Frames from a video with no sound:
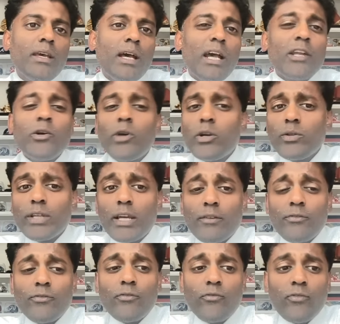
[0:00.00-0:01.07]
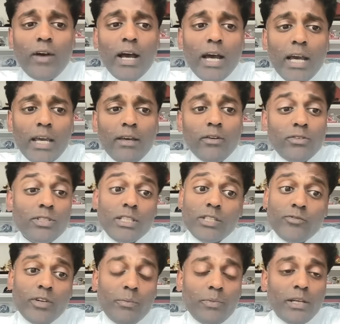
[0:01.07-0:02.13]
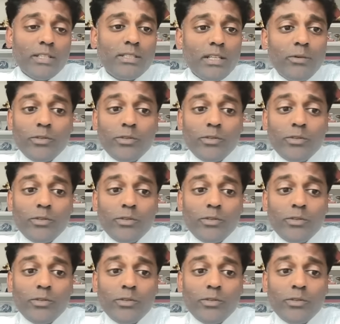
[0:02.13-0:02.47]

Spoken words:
I know I only have 5 or 6 free plays today,